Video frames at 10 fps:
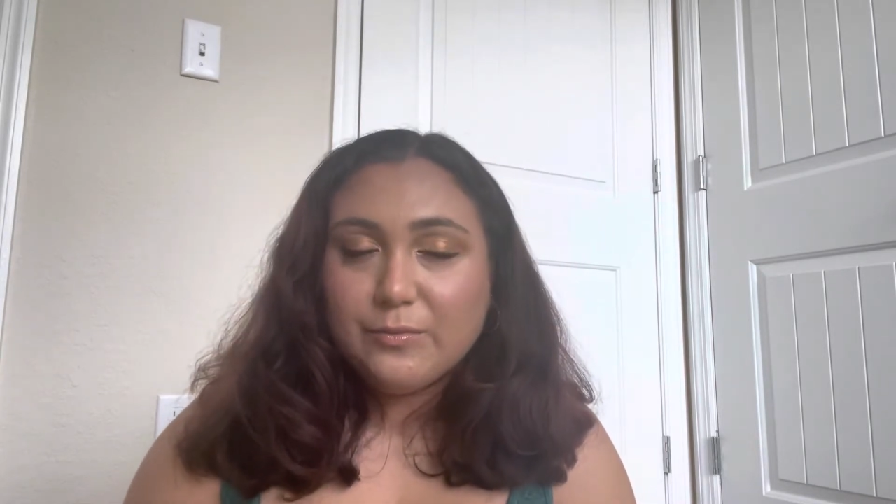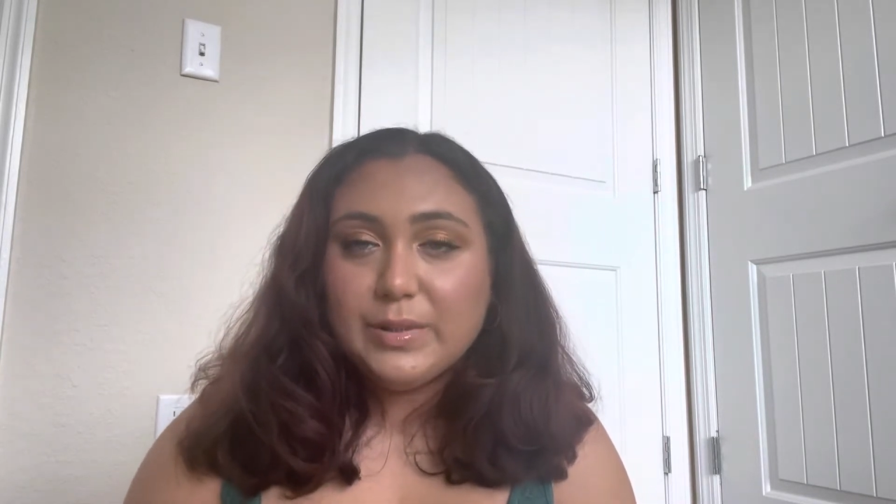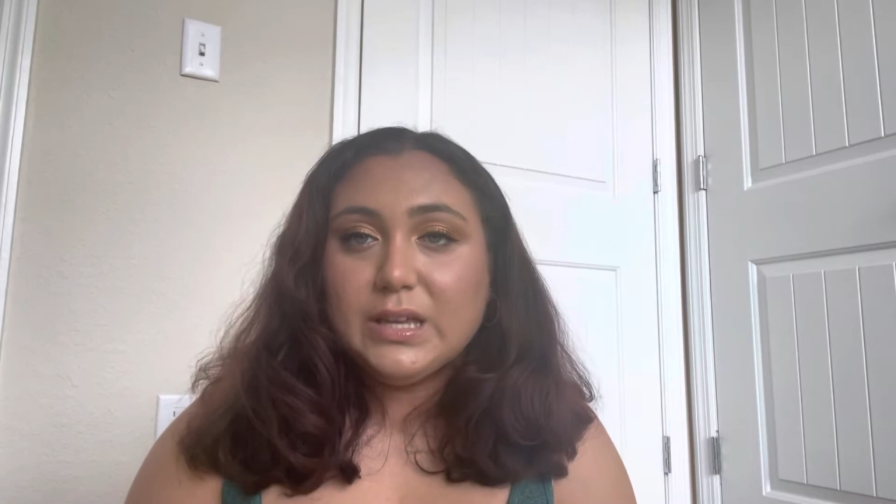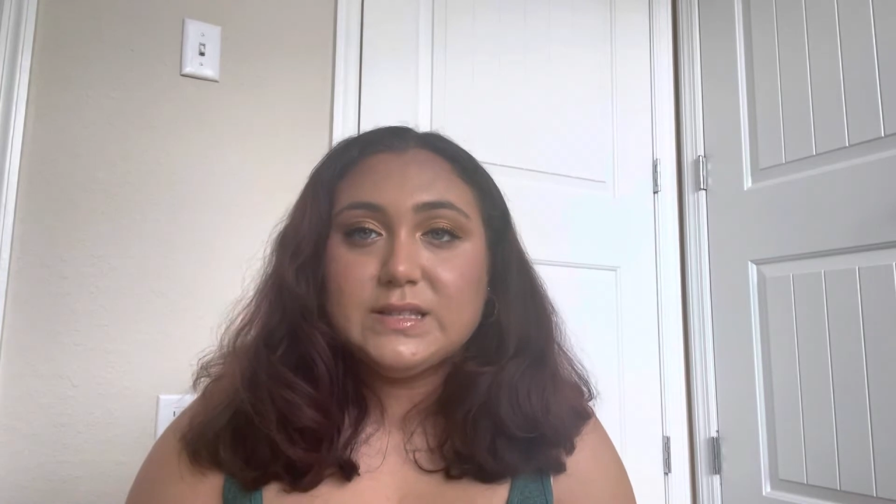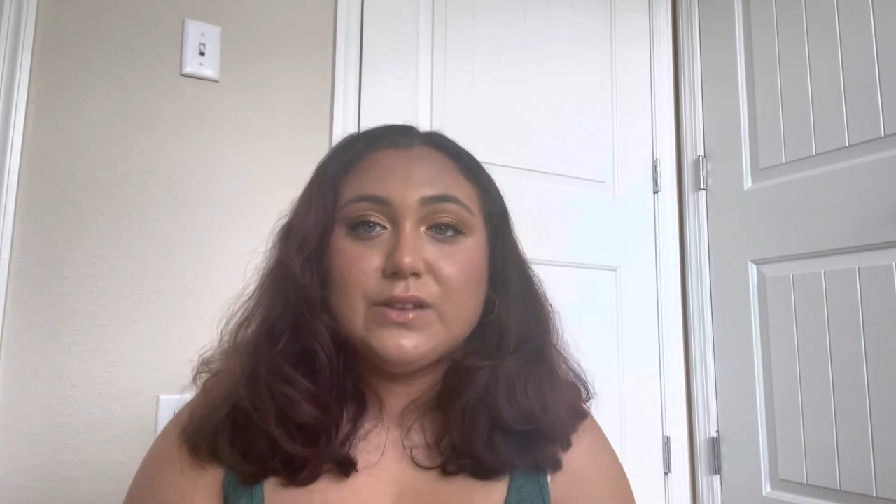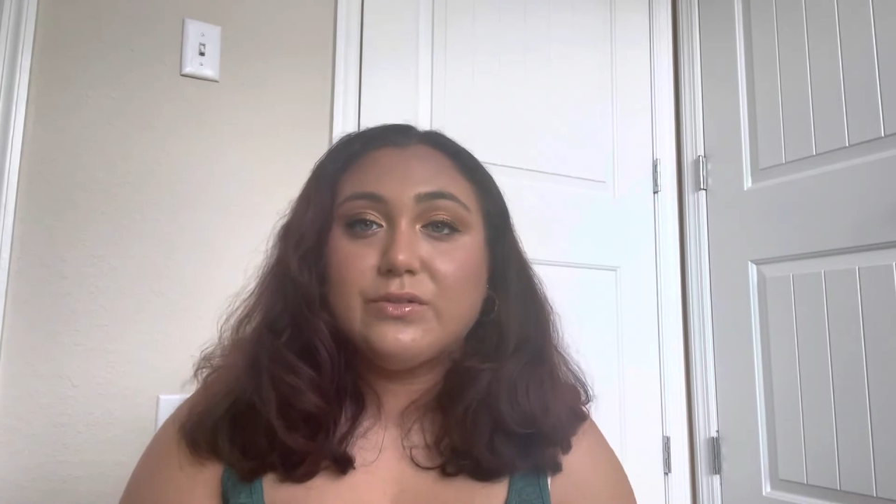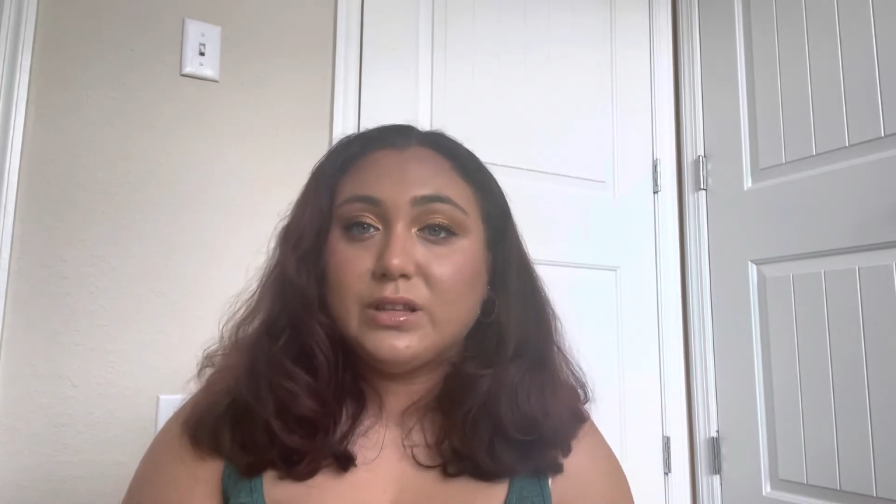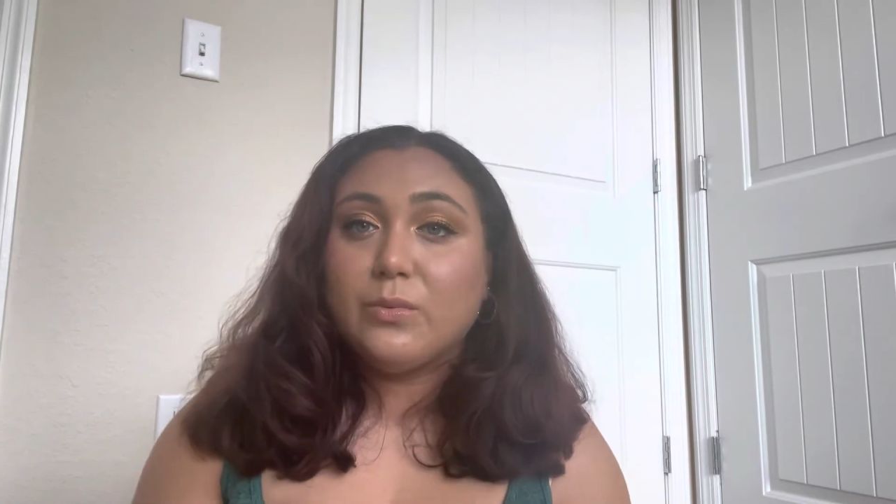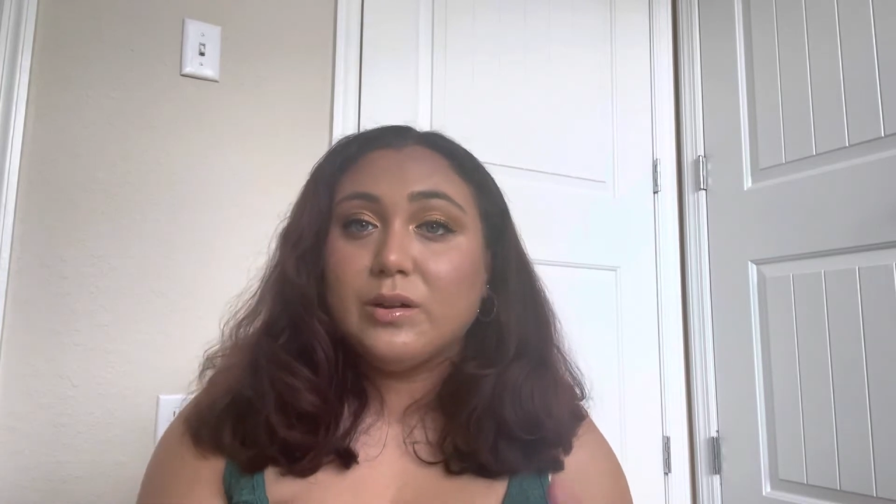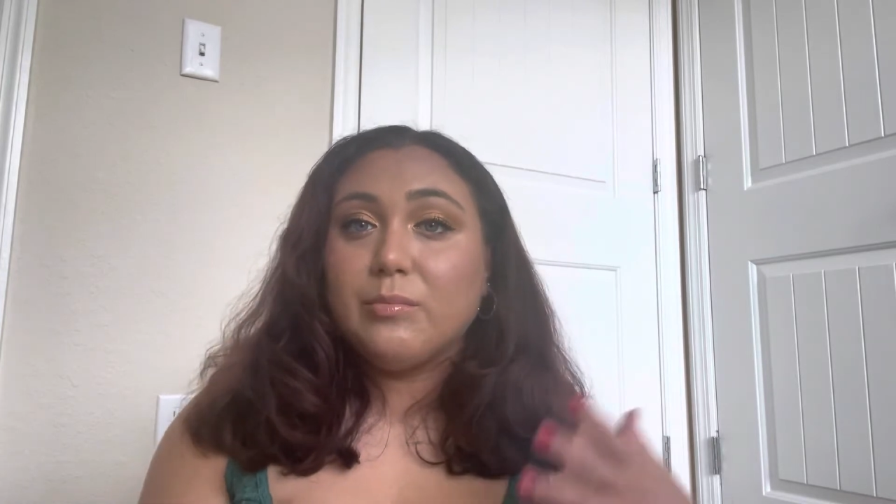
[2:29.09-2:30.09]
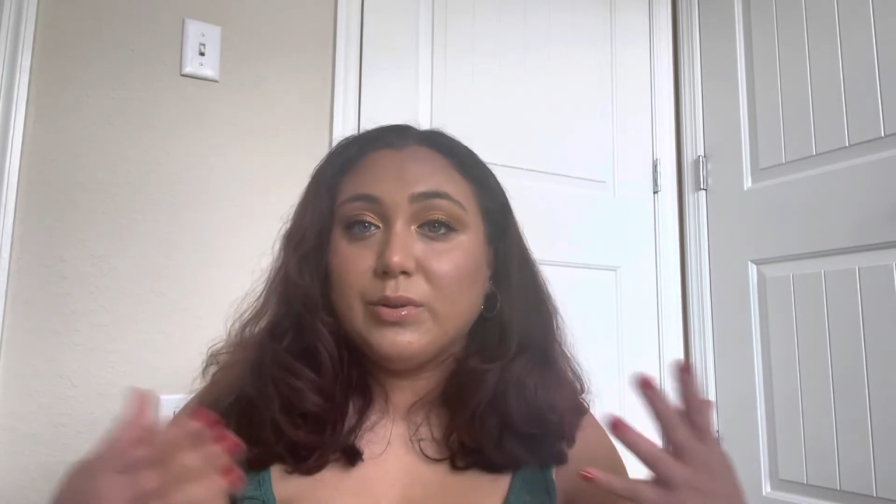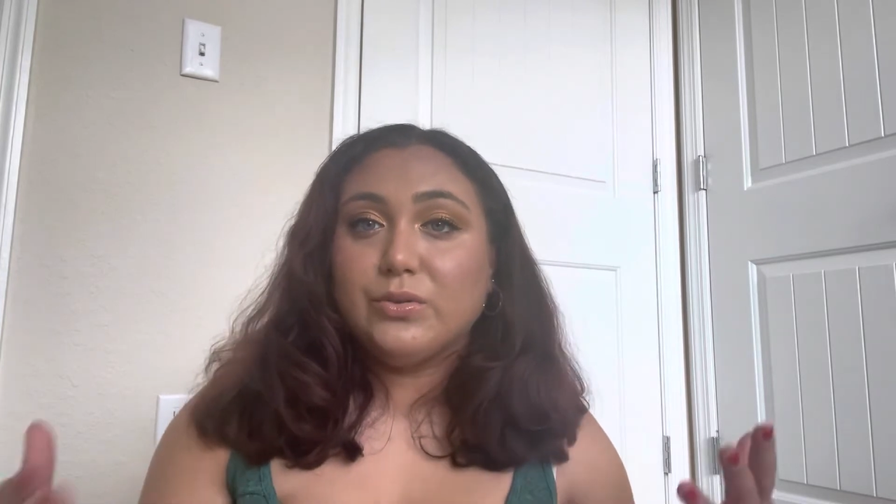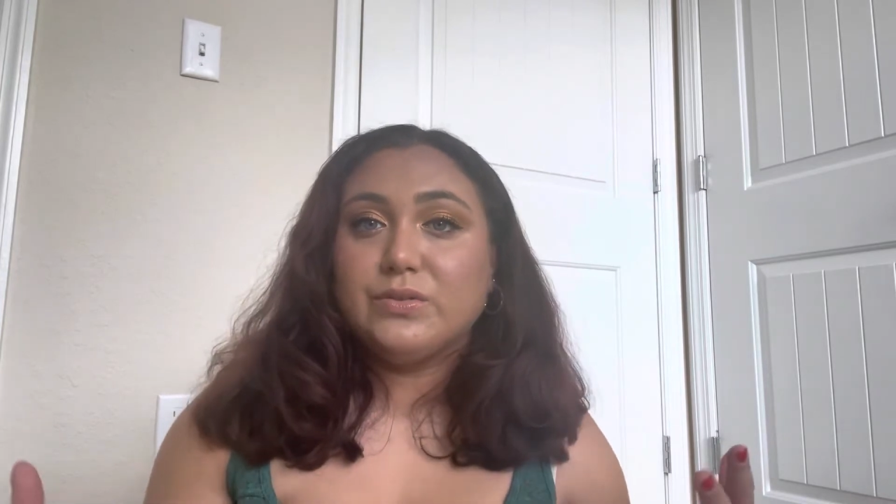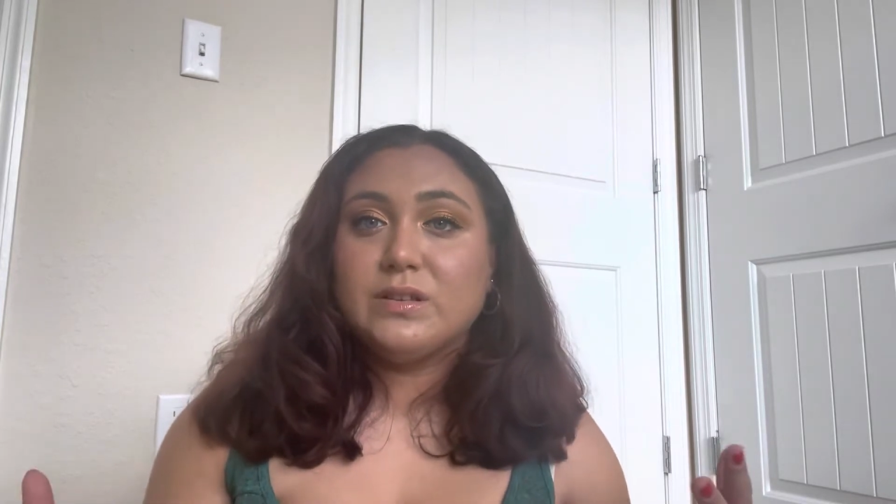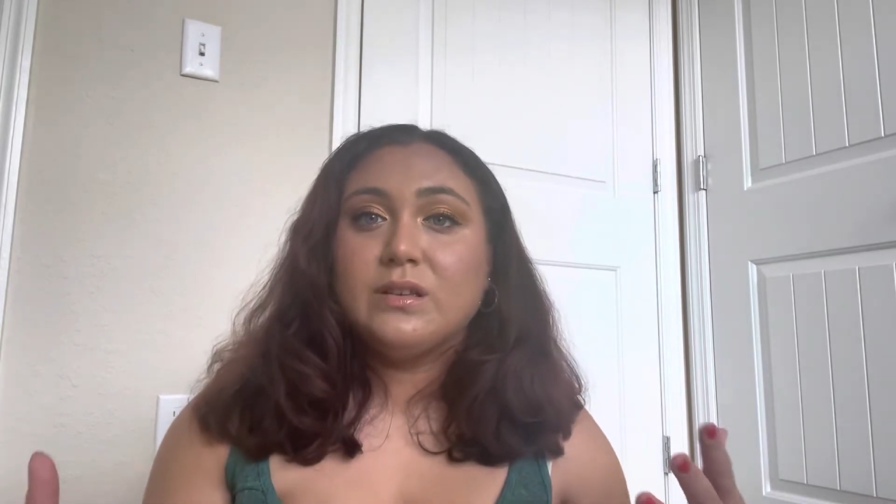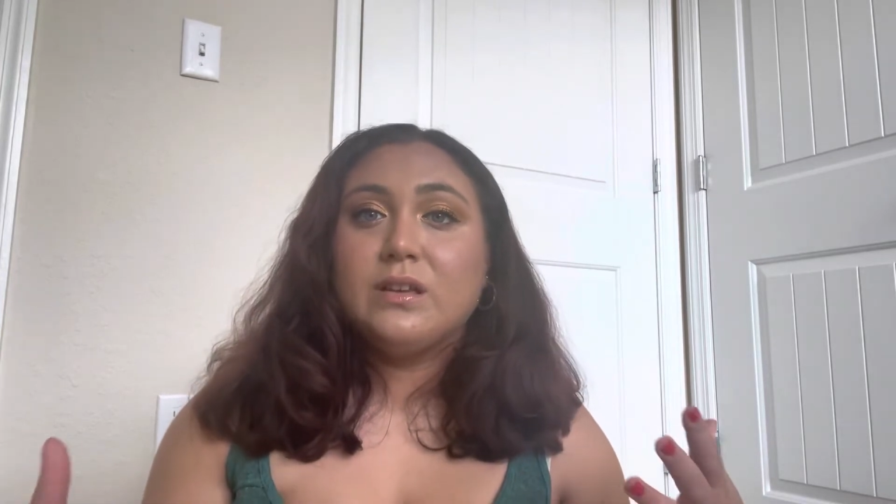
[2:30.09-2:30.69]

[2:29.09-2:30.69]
because I really want to build